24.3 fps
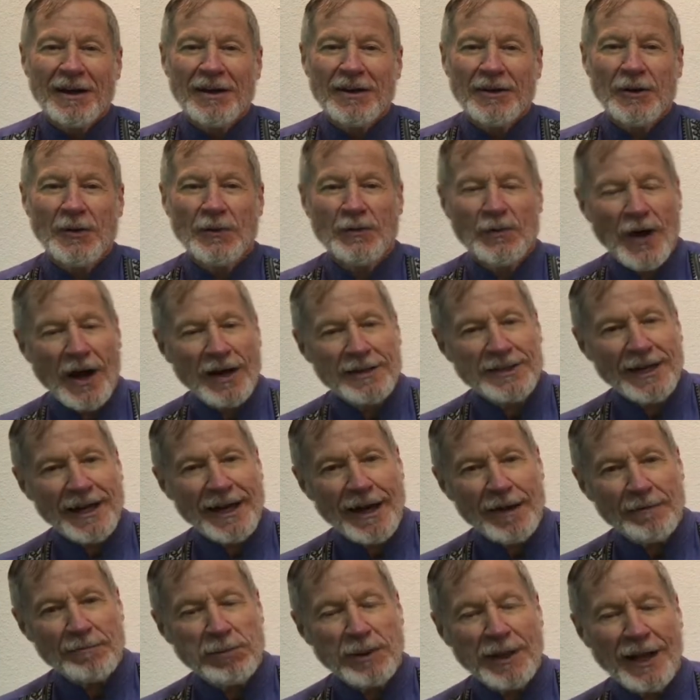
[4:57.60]
You've got to
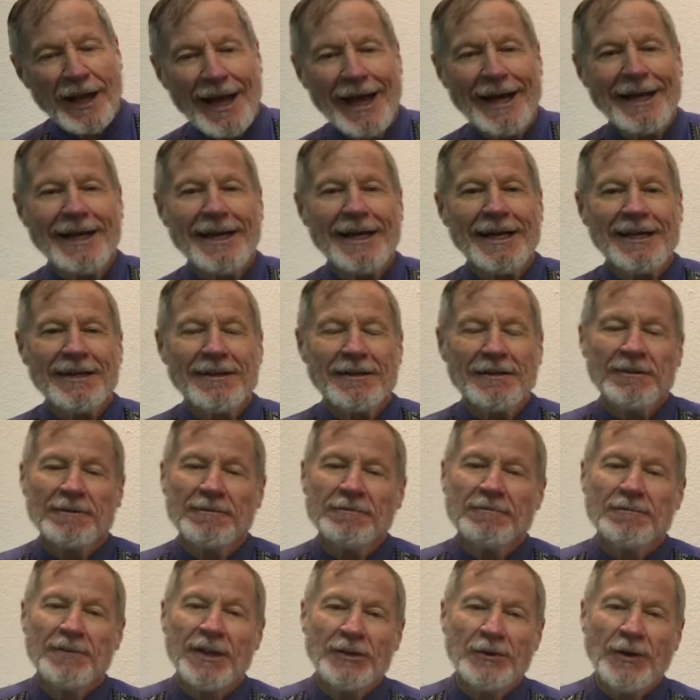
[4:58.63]
have planning,
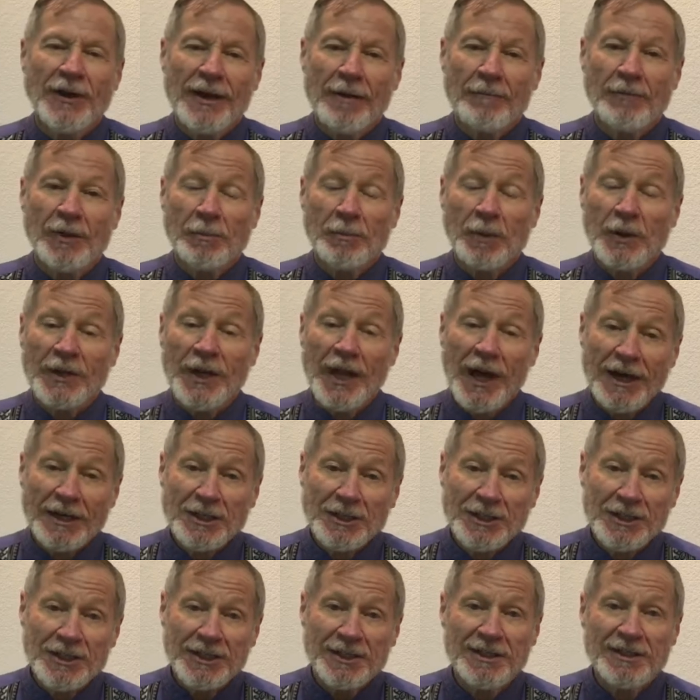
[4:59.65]
then you have the
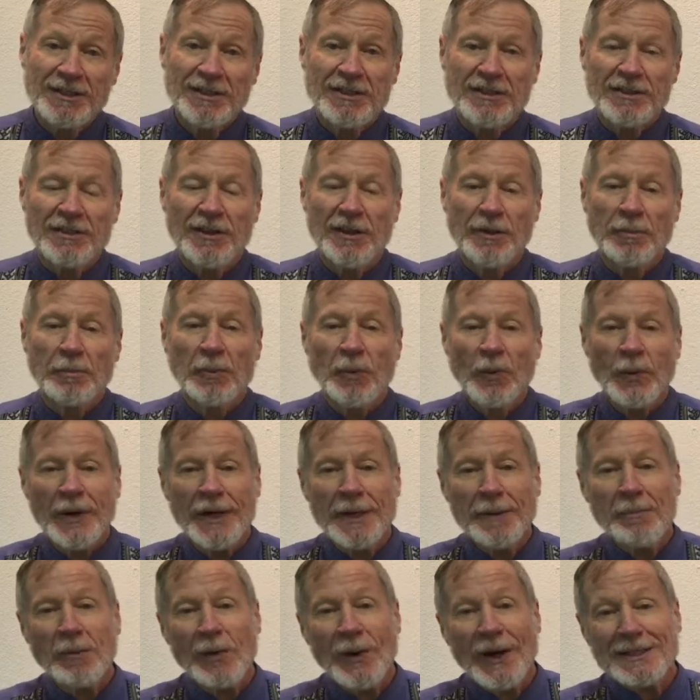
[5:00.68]
production, the
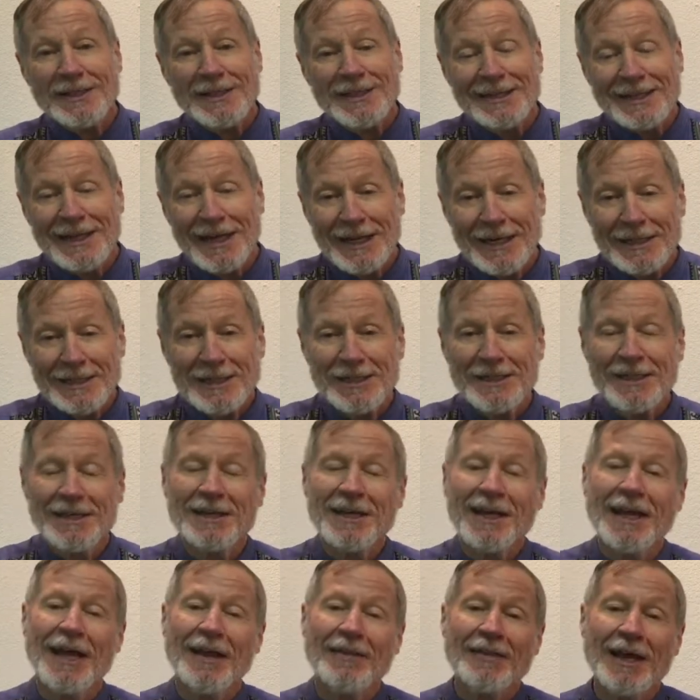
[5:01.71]
pre-presentation,
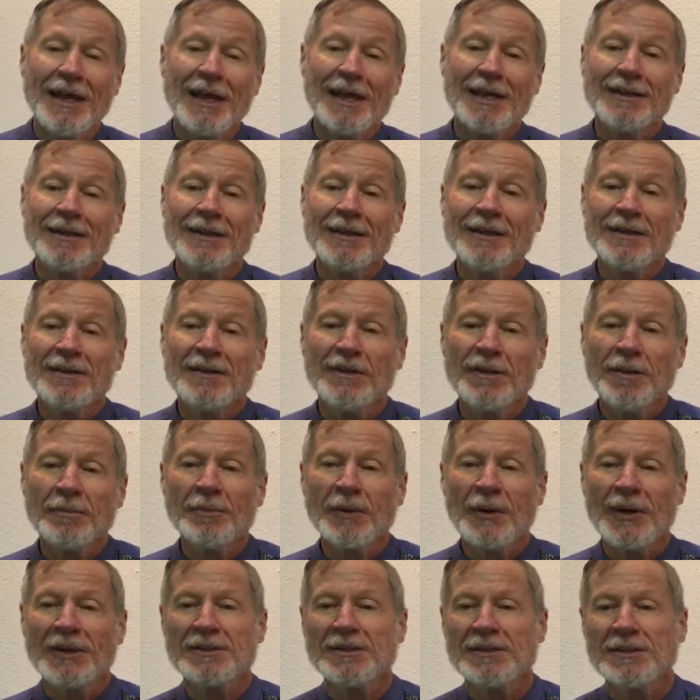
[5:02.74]
and then the
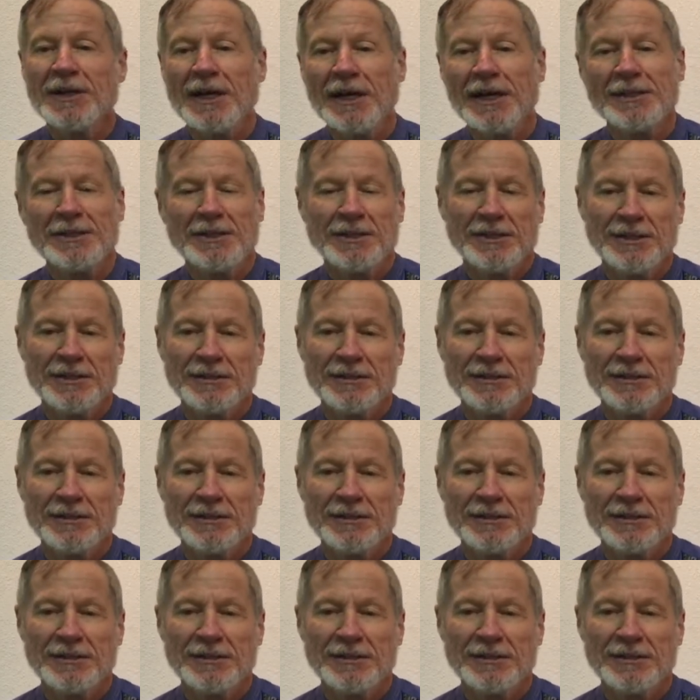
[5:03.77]
presentation.